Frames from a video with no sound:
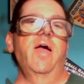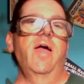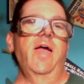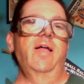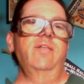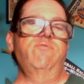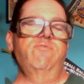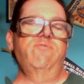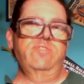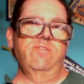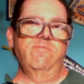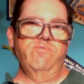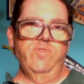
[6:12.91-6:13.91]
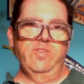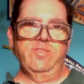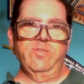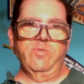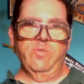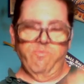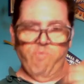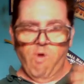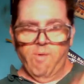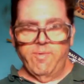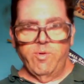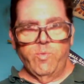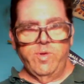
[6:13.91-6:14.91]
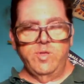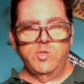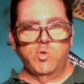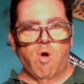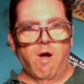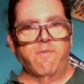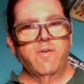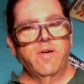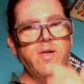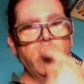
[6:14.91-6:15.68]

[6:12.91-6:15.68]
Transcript: and for some reason, the formula wears off